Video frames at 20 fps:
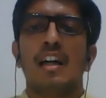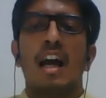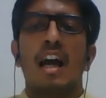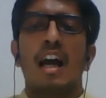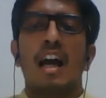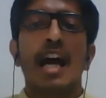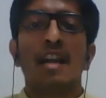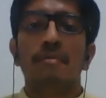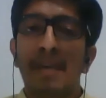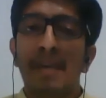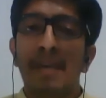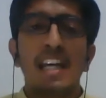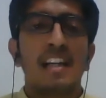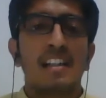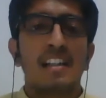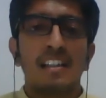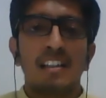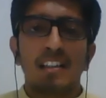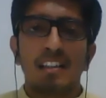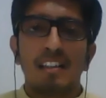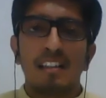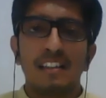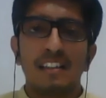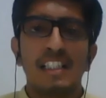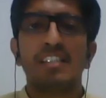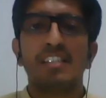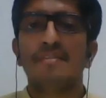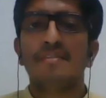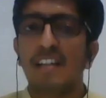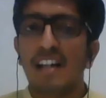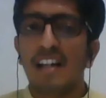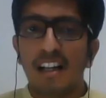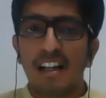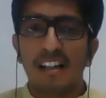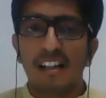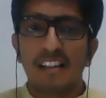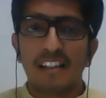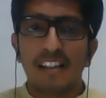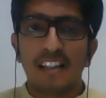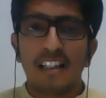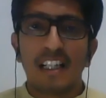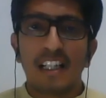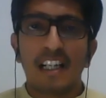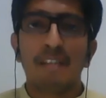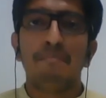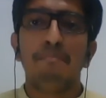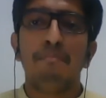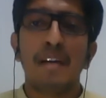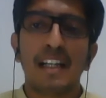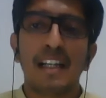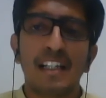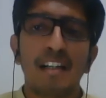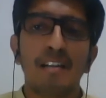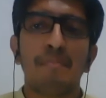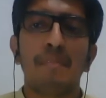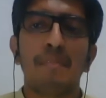and make this world a better